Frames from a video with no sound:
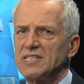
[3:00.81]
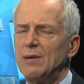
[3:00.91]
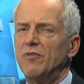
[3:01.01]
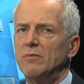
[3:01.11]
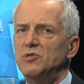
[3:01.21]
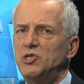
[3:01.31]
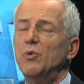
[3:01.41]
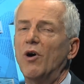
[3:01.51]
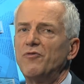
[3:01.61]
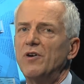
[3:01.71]
some of them
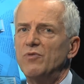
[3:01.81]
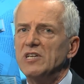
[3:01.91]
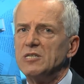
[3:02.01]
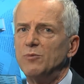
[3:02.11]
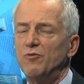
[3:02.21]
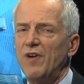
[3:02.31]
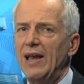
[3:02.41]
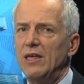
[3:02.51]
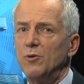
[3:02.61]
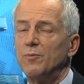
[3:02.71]
do offer reasonable
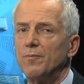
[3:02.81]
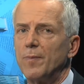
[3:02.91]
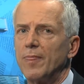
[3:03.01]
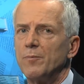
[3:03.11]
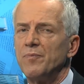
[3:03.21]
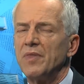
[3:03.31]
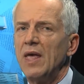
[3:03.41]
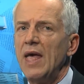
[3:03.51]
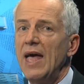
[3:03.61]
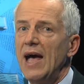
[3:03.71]
value.
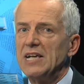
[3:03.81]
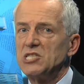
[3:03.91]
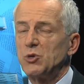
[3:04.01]
As